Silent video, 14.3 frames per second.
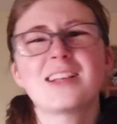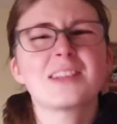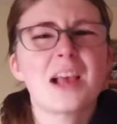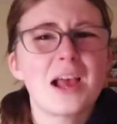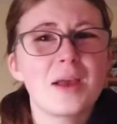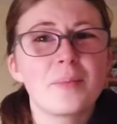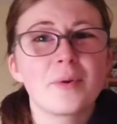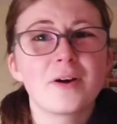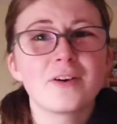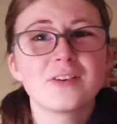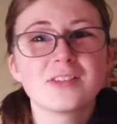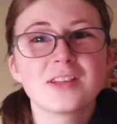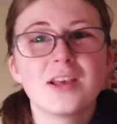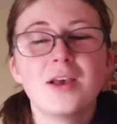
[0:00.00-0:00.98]

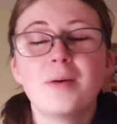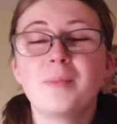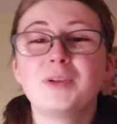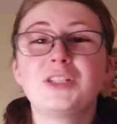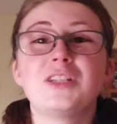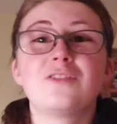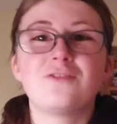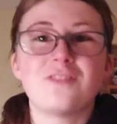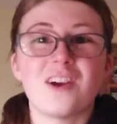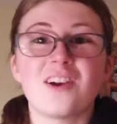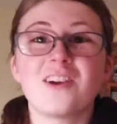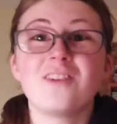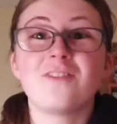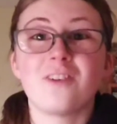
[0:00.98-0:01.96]
eyebrows, but she's
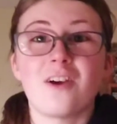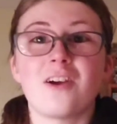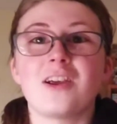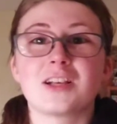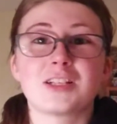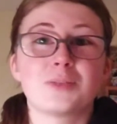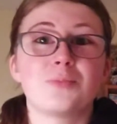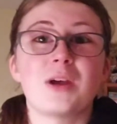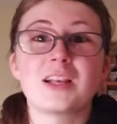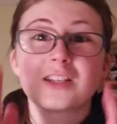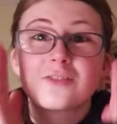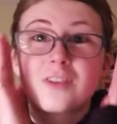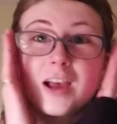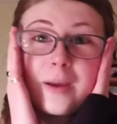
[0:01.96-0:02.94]
very, very
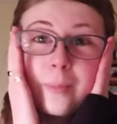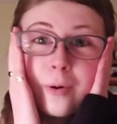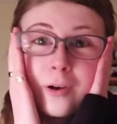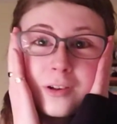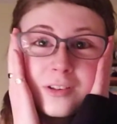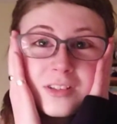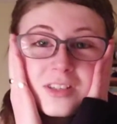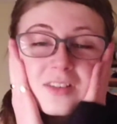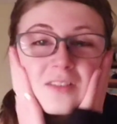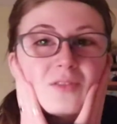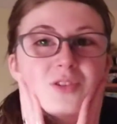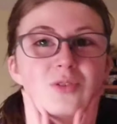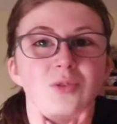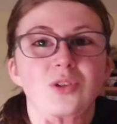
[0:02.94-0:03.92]
expressive eyebrows.
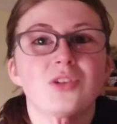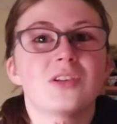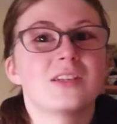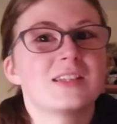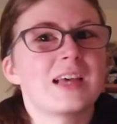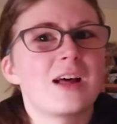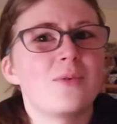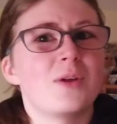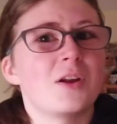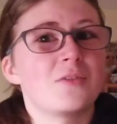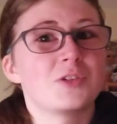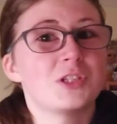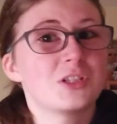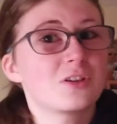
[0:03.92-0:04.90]
So you can tell
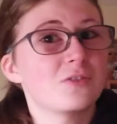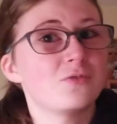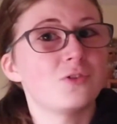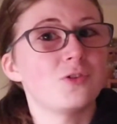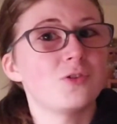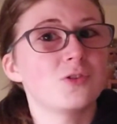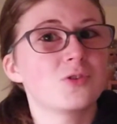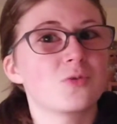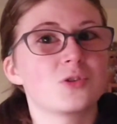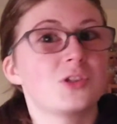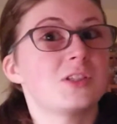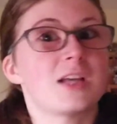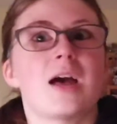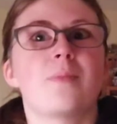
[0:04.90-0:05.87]
whenever she's confused or
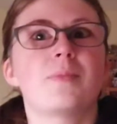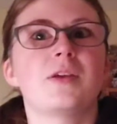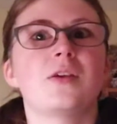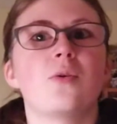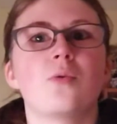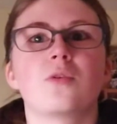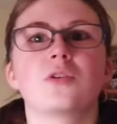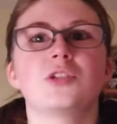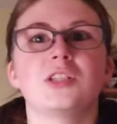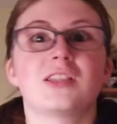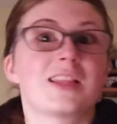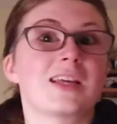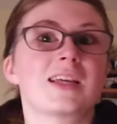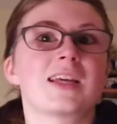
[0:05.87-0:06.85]
she's happy or she's
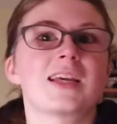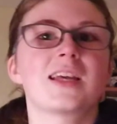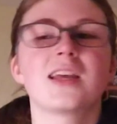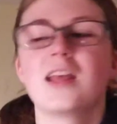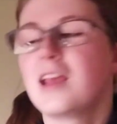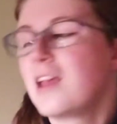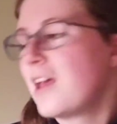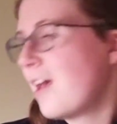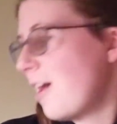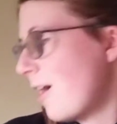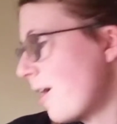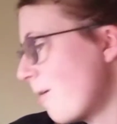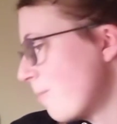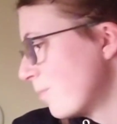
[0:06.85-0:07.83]
thinking,
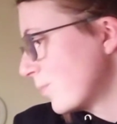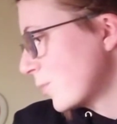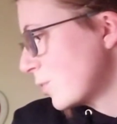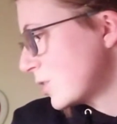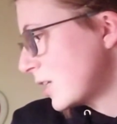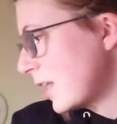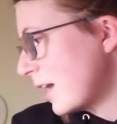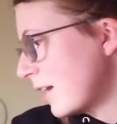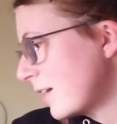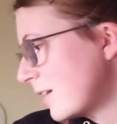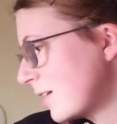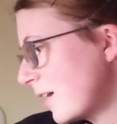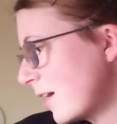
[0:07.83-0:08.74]
which I like.